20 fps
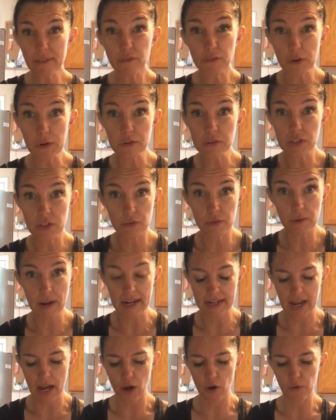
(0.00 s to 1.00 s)
frozen
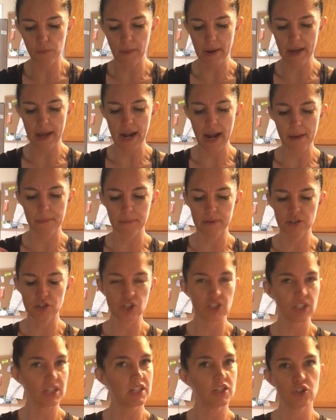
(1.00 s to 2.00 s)
right now, but I'm
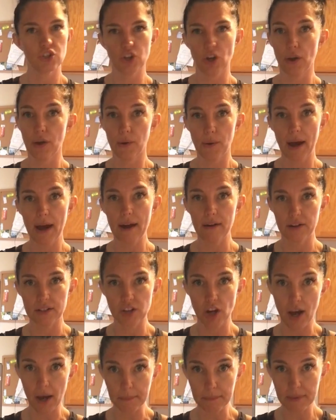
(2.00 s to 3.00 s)
just gonna show you how to
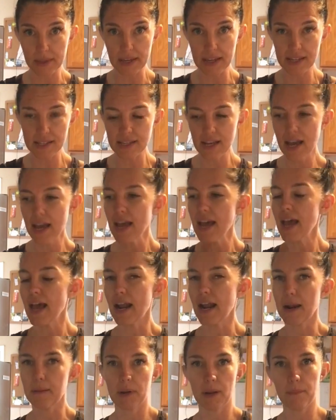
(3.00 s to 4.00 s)
top this,
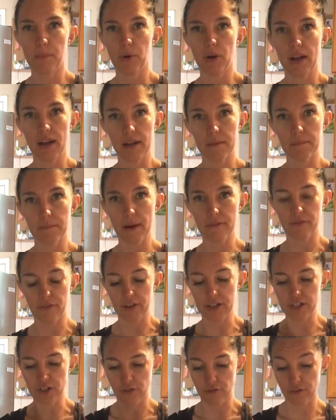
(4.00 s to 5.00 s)
and I'm gonna put it in my
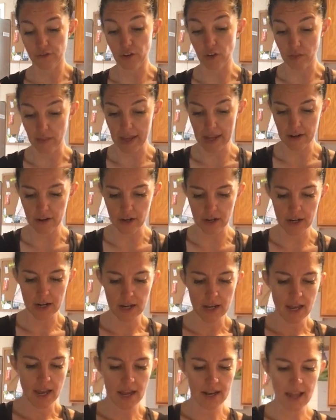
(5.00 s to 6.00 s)
fridge for later,
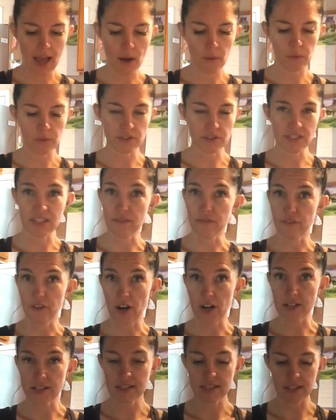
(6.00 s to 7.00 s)
and that will
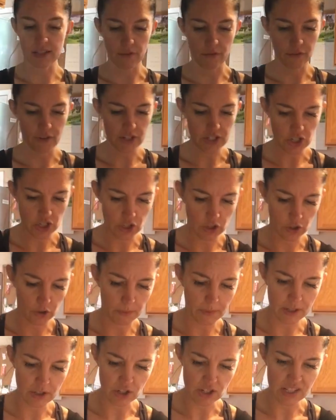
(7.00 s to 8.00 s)
defrost in the fridge, and it'll
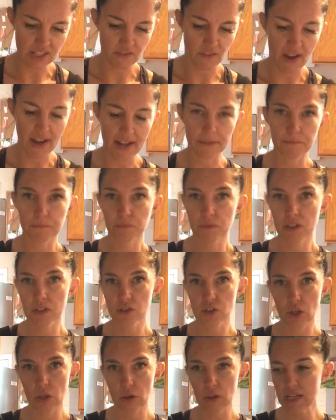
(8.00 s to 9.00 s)
be just fine.
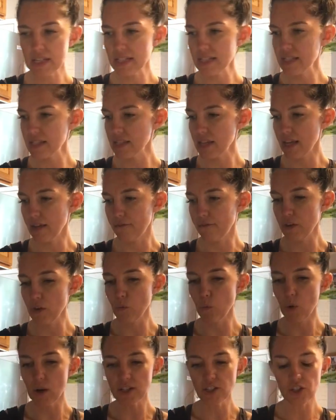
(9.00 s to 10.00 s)
So this, if you
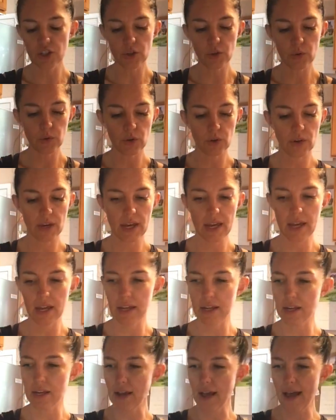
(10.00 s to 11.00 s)
want to, you
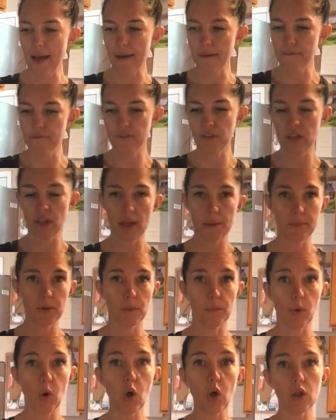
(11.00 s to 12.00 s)
can fill up your
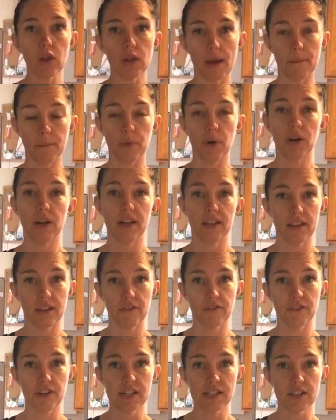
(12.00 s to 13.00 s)
bowl and put it in the
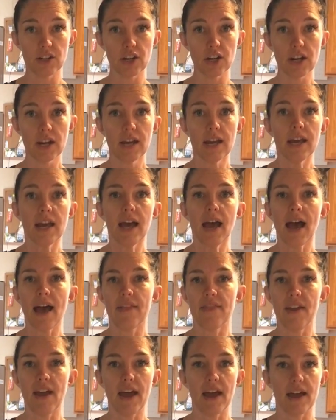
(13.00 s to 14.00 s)
freezer,
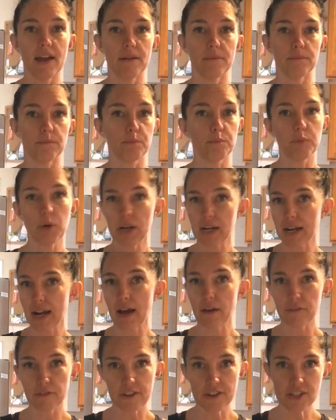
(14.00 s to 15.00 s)
and then put it
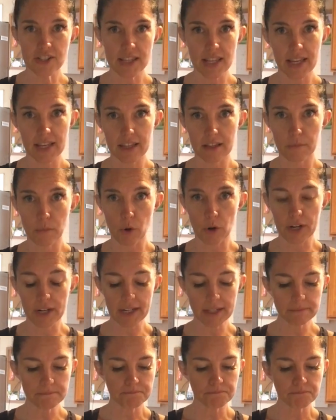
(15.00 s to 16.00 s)
out first thing in the
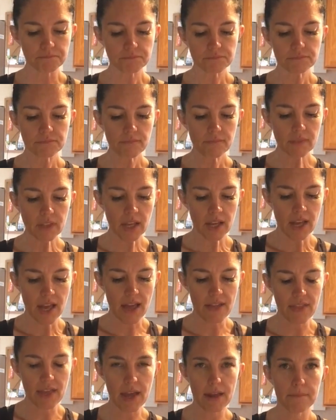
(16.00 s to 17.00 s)
morning.
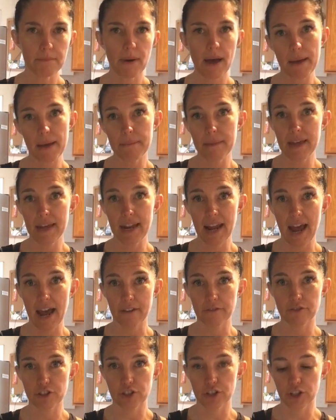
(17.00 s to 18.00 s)
And then by
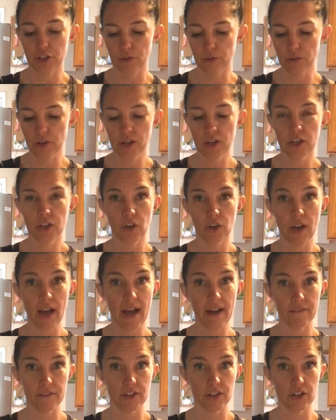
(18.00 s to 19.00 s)
mid-afternoon, you'll
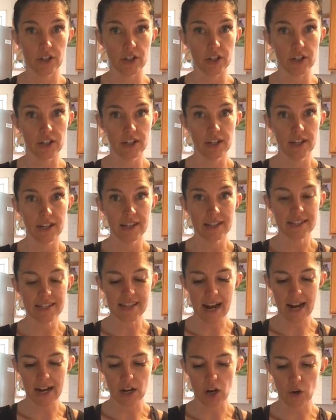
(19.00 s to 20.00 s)
have your
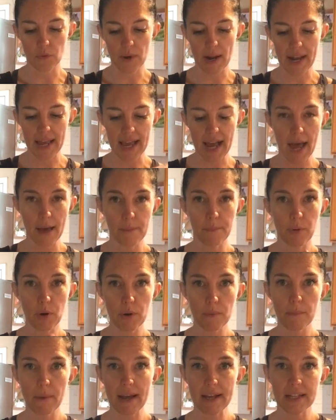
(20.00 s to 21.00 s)
snack all ready. I
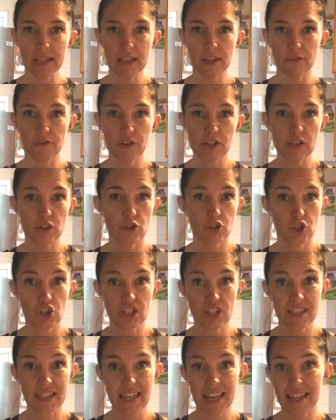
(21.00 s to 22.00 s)
put mine in the freezer
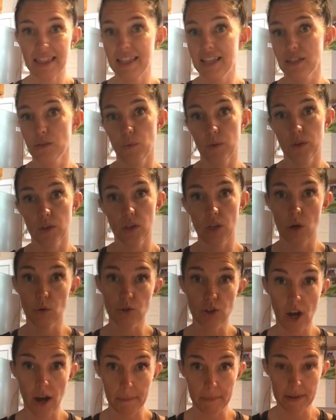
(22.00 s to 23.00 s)
just like this with no
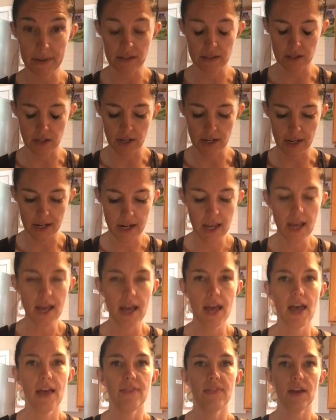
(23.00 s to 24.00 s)
toppings on it.
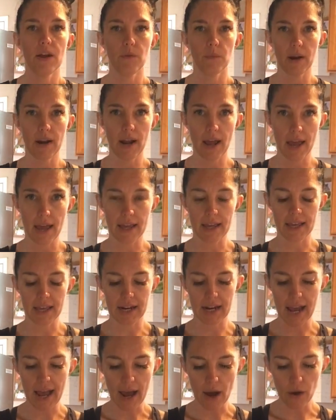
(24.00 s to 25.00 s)
And then when I get
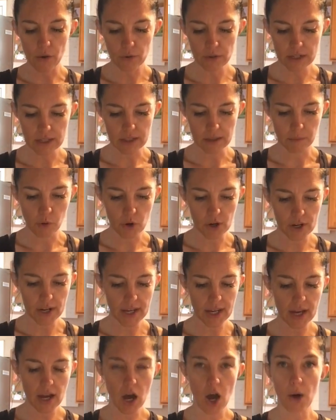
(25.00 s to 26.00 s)
it out in the
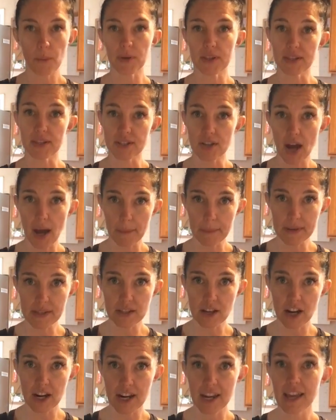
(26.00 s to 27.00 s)
morning, I'll put the toppings
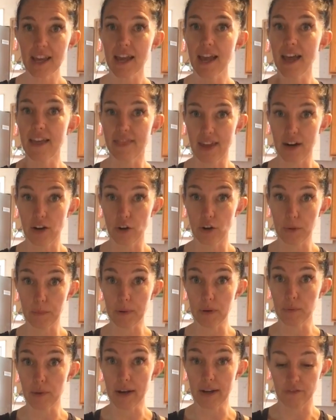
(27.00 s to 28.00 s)
on it, and then it'll
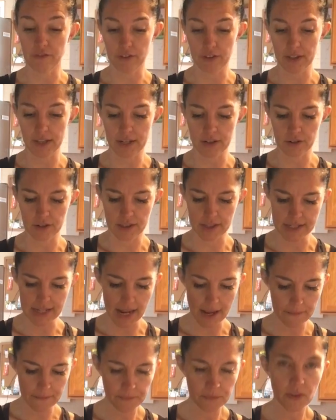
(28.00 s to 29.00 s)
be ready for later in the
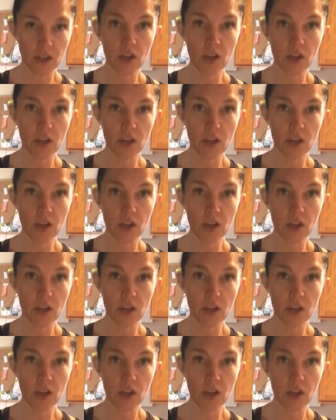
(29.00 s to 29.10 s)
day.